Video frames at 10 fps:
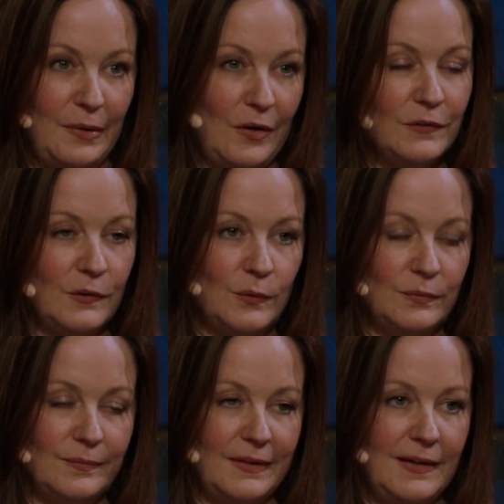but also
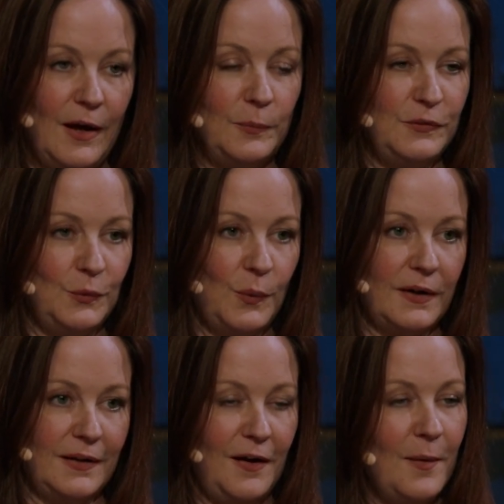it helps to
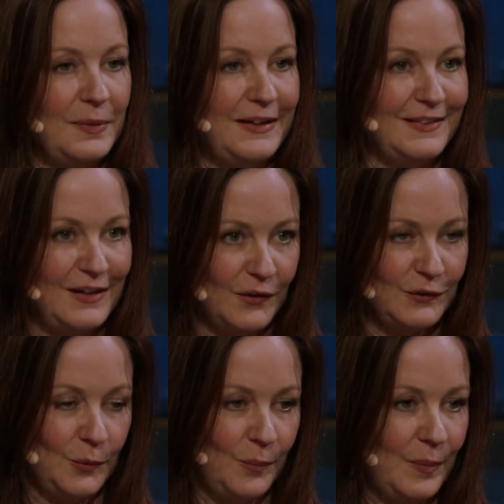work at a company that
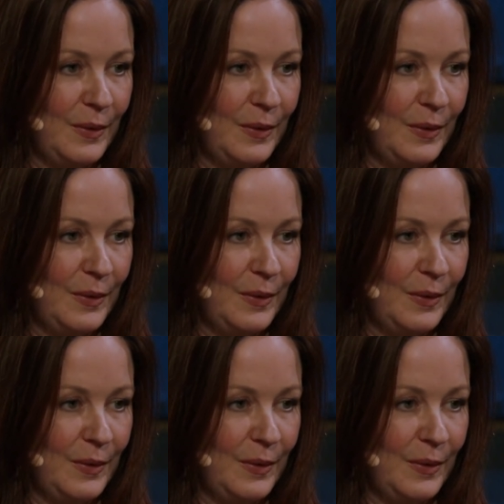also